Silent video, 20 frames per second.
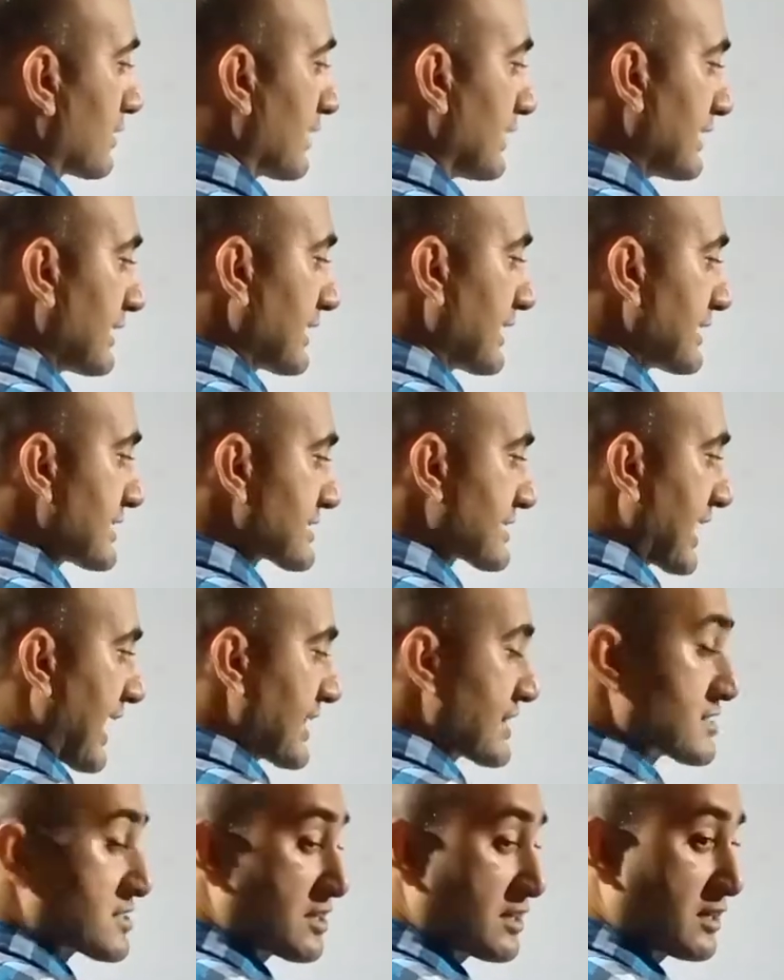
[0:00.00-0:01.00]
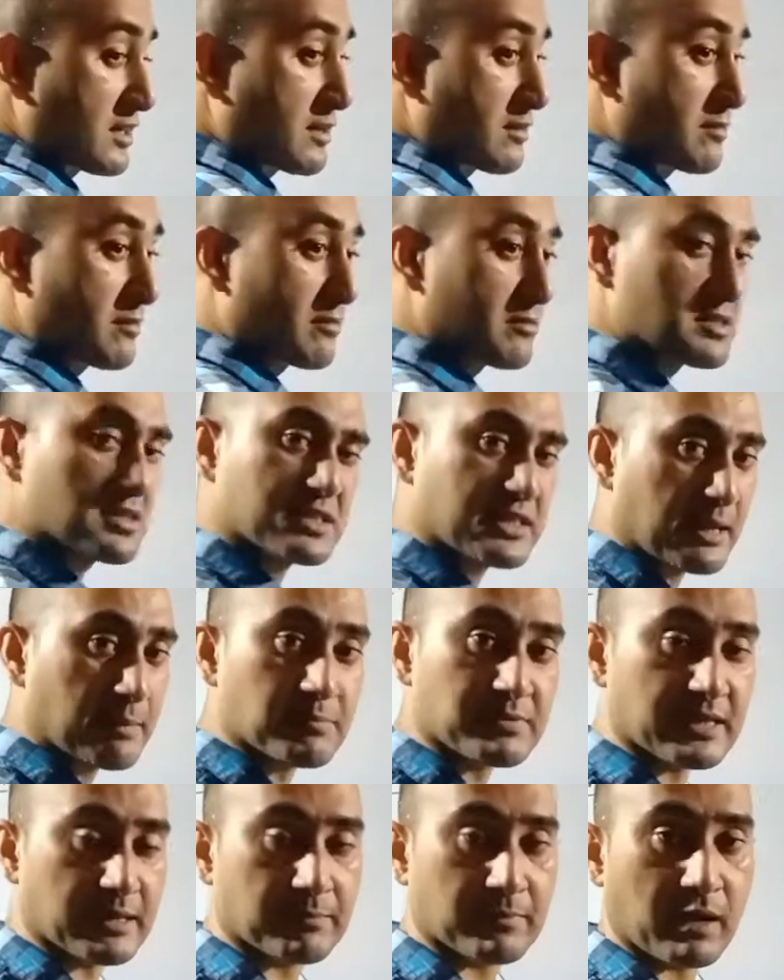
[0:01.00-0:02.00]
It gets cancelled.
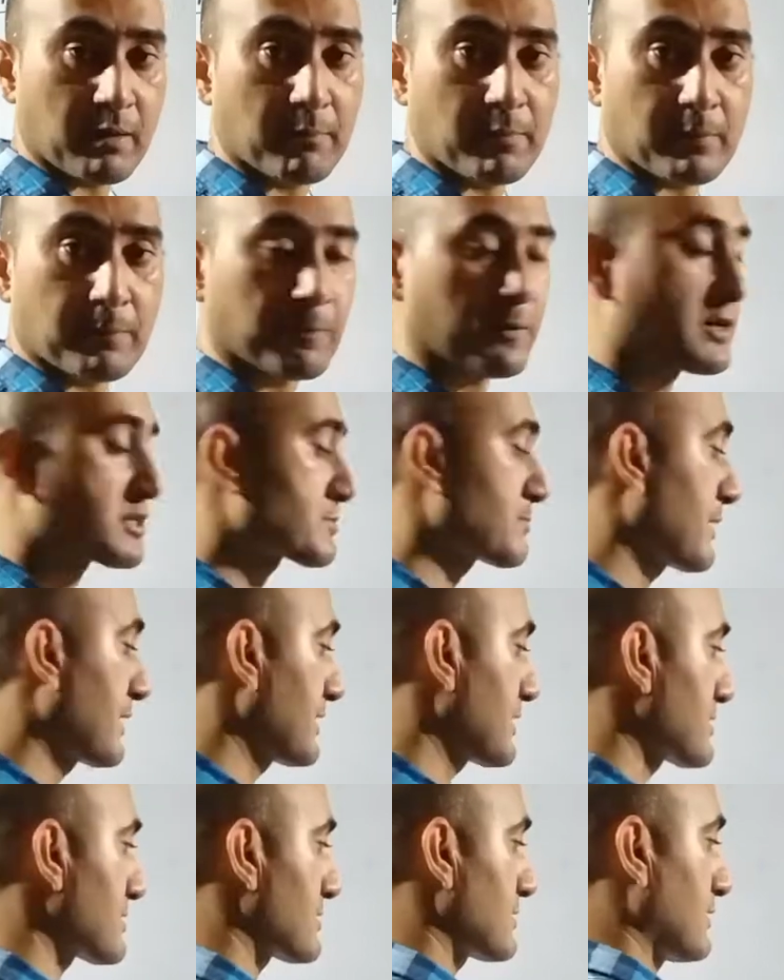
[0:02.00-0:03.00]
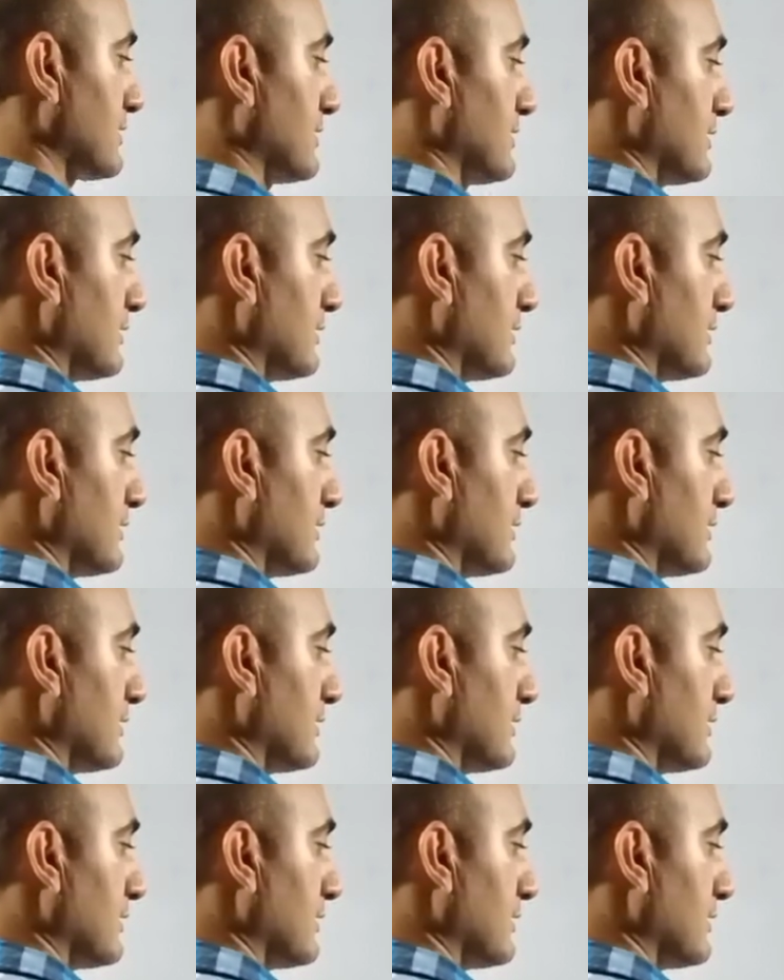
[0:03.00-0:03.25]
Same number plus minus.